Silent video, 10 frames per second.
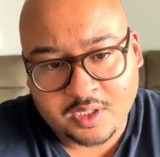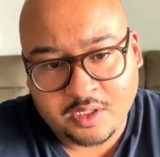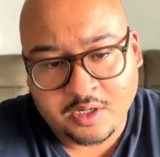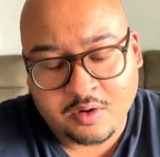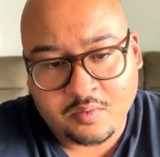
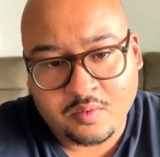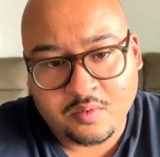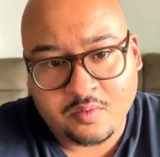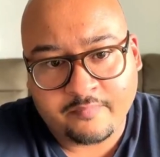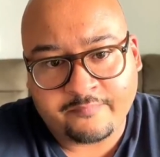You know,
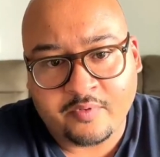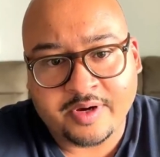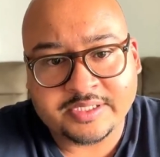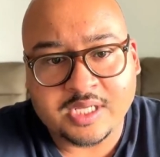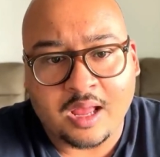
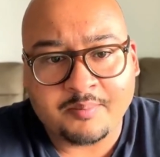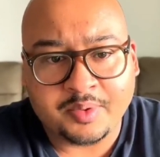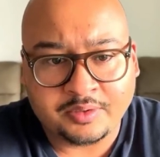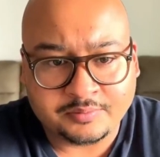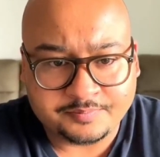for
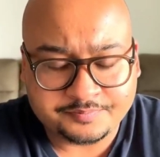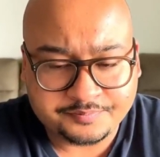example,